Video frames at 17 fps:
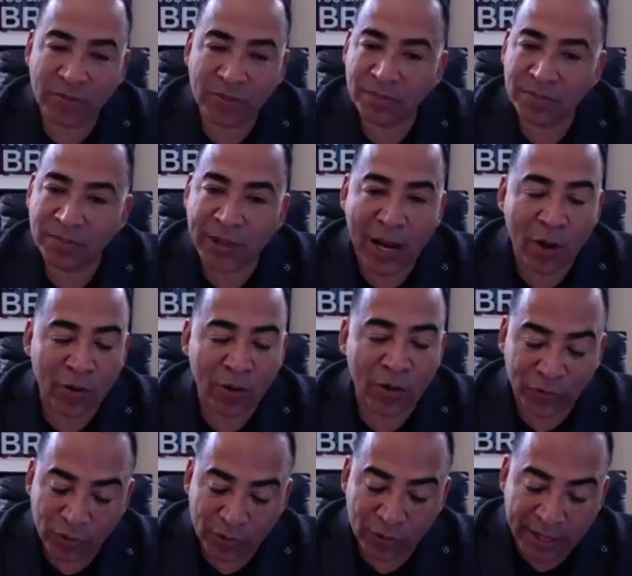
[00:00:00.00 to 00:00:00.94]

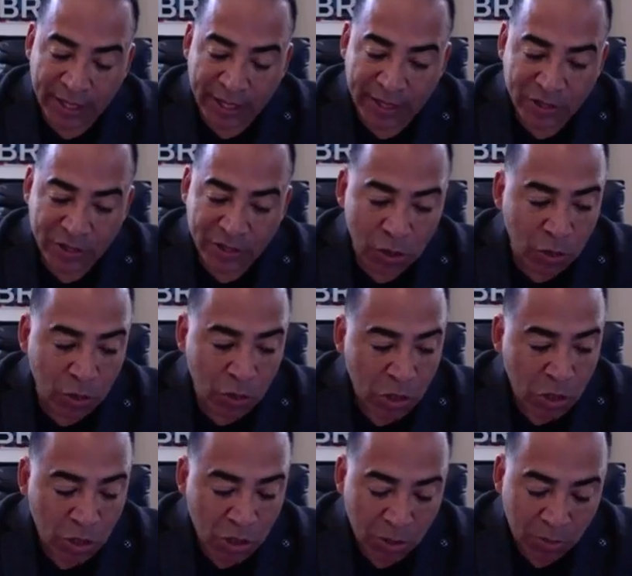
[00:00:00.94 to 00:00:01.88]
Powerful. Okay, so
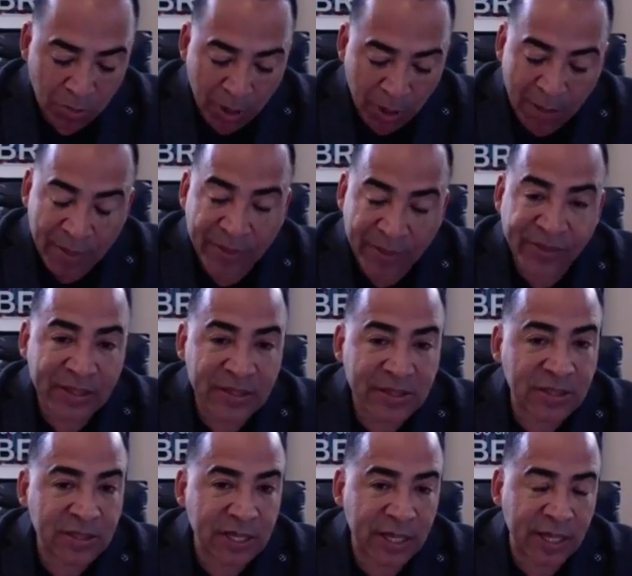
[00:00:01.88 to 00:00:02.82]
Bob, at
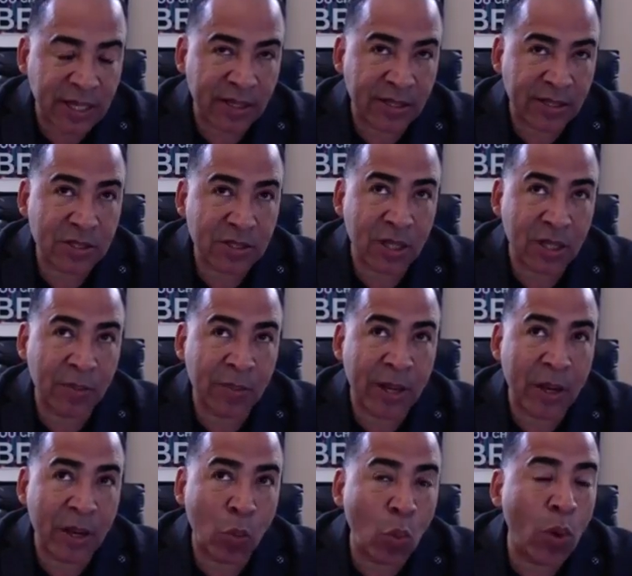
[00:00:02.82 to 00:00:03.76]
this stage,
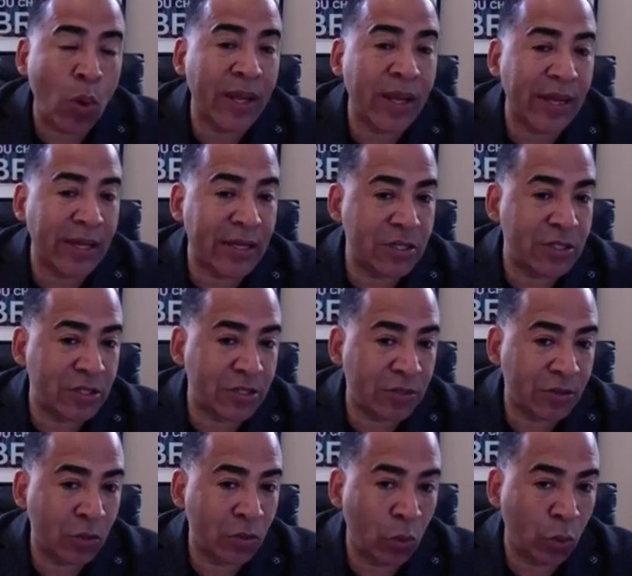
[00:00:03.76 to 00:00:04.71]
about what
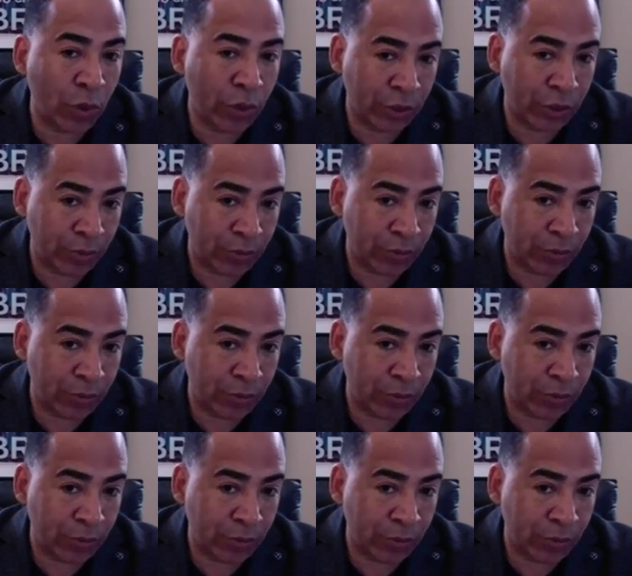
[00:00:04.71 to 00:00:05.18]
age were you?